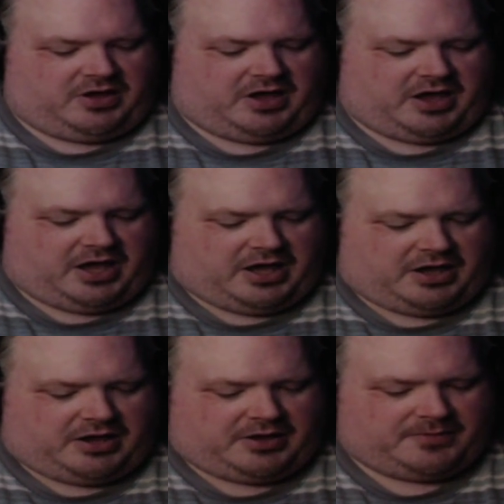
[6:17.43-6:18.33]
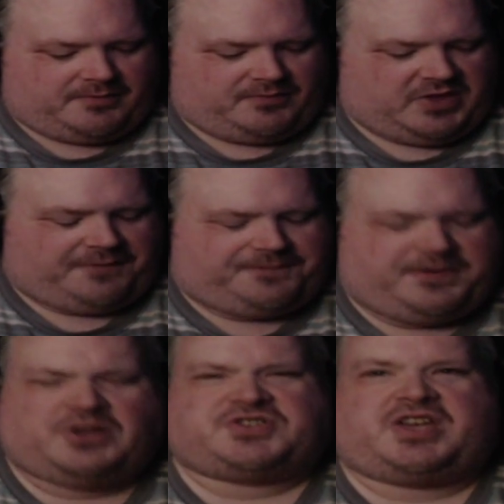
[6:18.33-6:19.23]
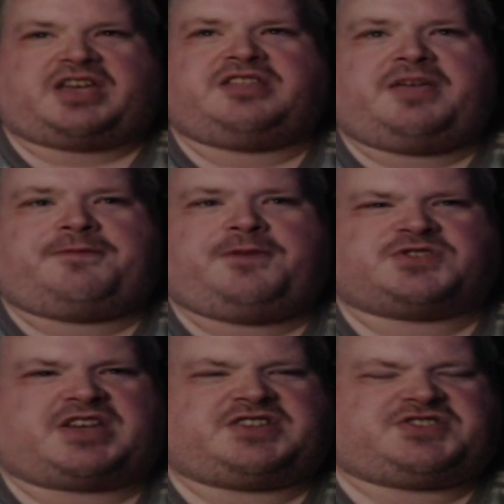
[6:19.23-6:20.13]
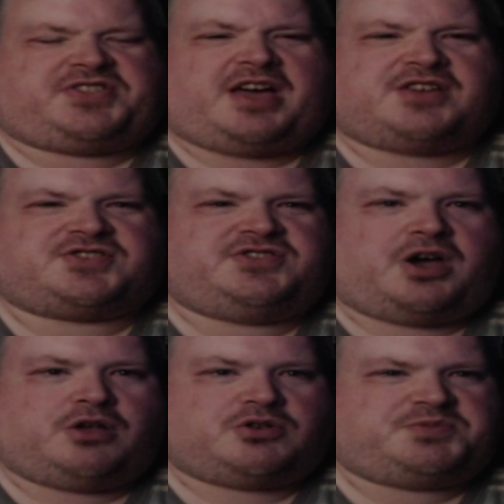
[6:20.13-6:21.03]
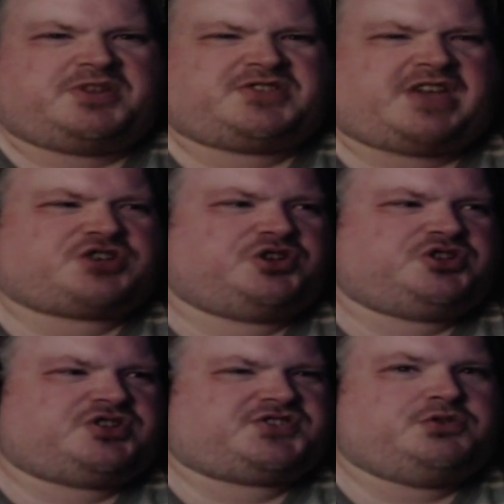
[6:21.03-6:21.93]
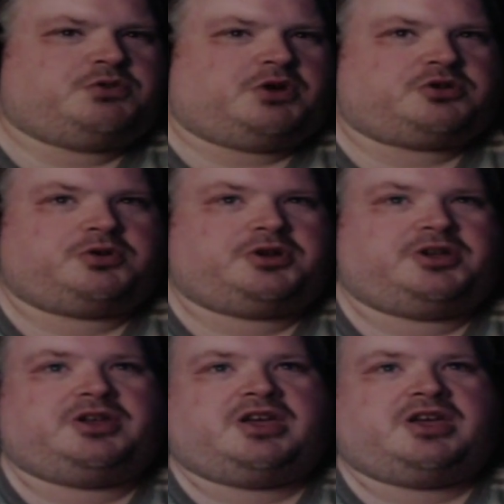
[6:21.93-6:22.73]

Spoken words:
Uh, it feels like it's $1,000, but it's actually just 200.